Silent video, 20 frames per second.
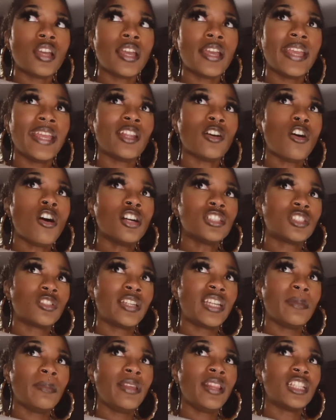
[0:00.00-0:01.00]
and also he
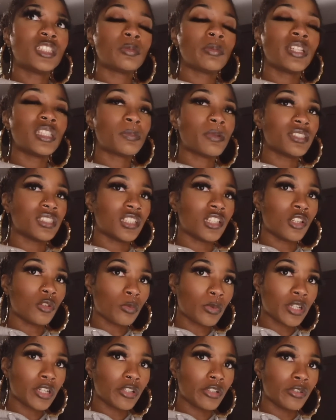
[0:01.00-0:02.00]
can be the sweetest person in the
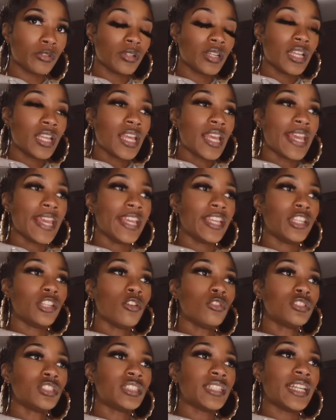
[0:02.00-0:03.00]
world and
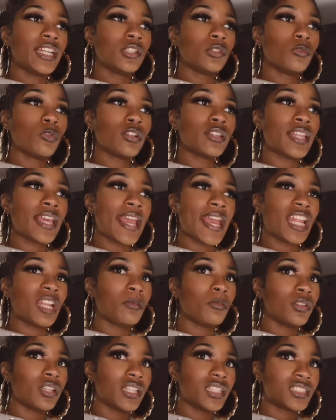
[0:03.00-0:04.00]
you'll just ignore the
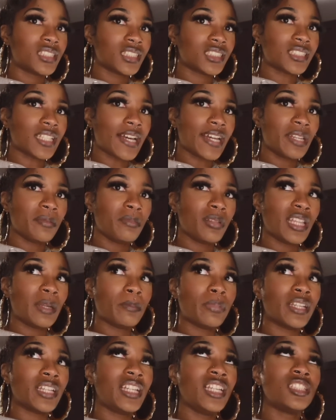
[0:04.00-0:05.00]
animalistic side and be like
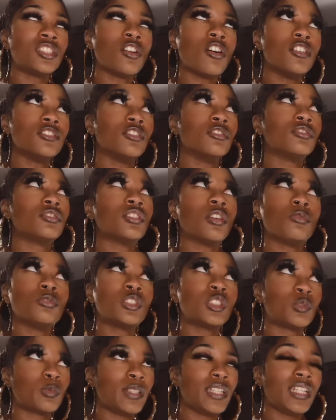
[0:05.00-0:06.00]
but he's also so
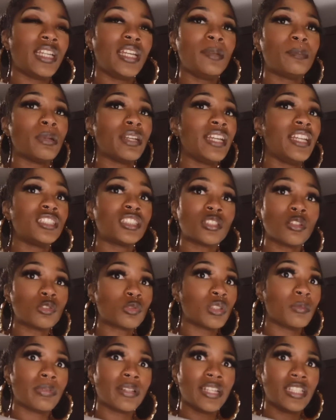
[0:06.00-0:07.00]
sweet he but he's so
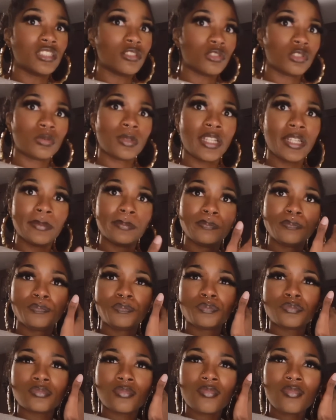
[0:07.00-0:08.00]
sweet but he's so sweet
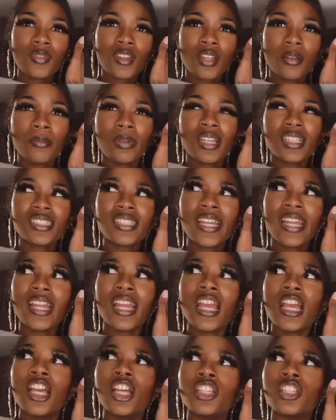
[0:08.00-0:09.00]
but it's like
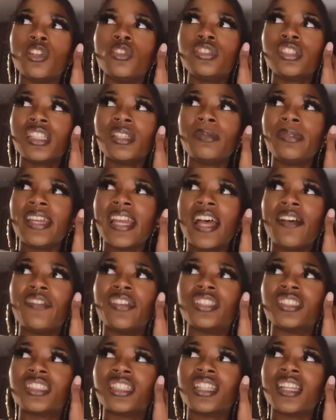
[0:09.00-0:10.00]
you shouldn't be
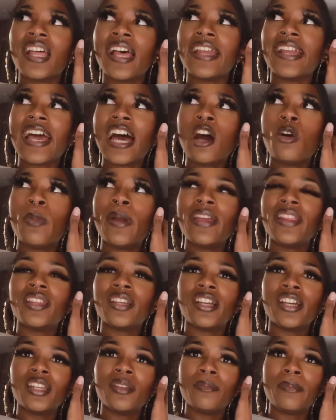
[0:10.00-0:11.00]
having to like outweigh the
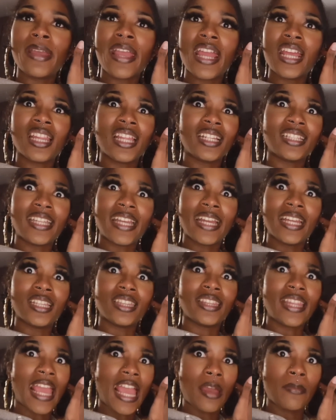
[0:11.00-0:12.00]
good and bad like
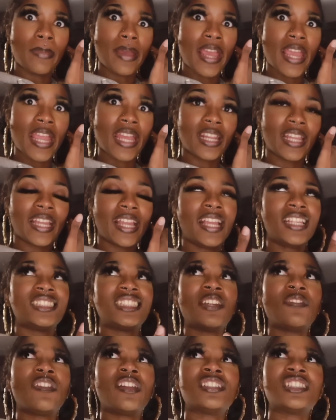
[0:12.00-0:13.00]
that that bad like it's
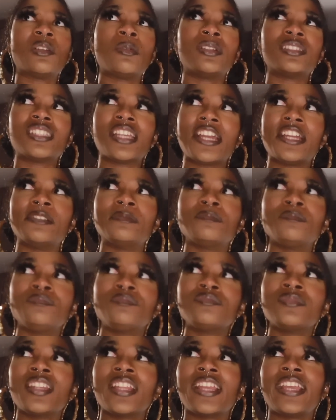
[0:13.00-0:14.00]
different if someone's like
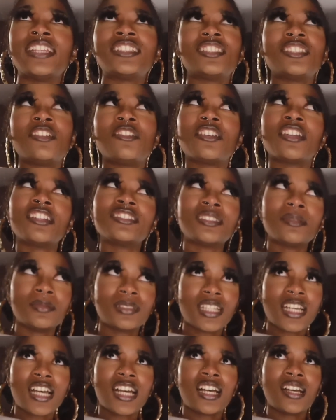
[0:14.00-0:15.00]
get to your nerves
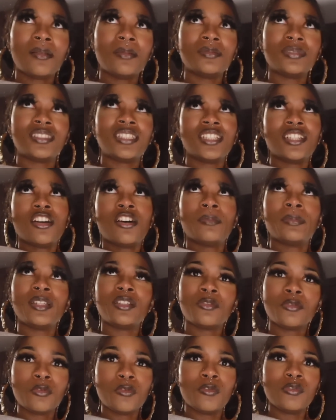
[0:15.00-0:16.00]
sometimes then y'all be
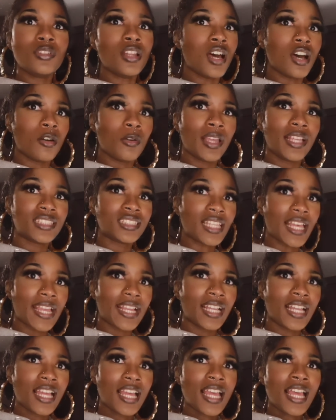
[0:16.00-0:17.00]
cool no it's
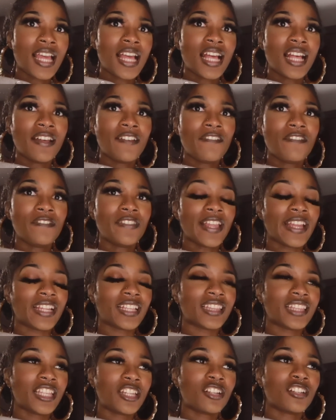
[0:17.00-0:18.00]
like like
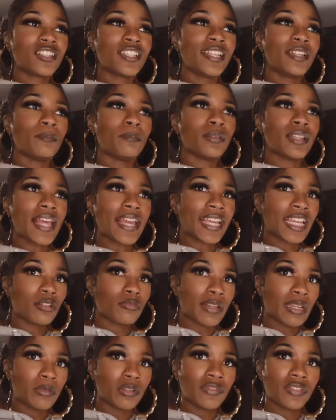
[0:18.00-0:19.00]
literally black and
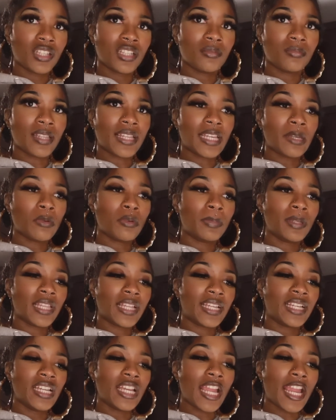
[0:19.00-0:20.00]
white with him like it would be
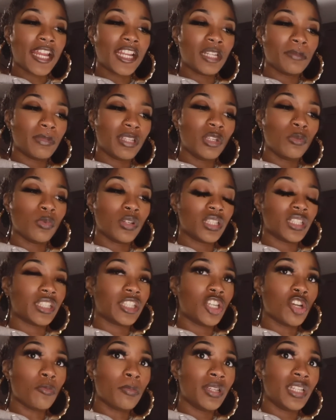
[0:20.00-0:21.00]
like he hated me he wanted to
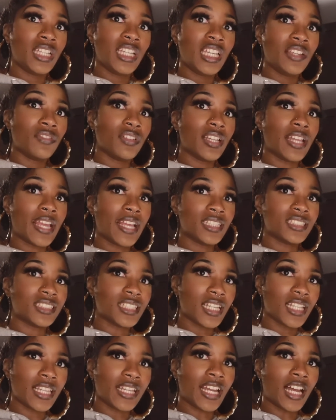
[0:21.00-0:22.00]
kill me he even had
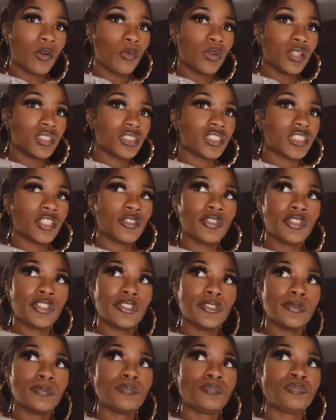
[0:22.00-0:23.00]
said like i wanted to kill
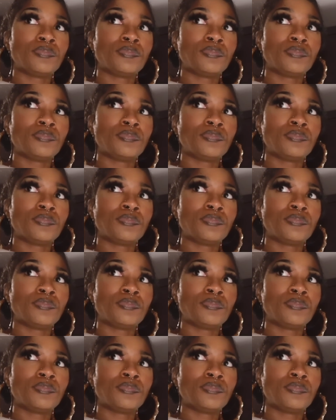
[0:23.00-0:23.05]
you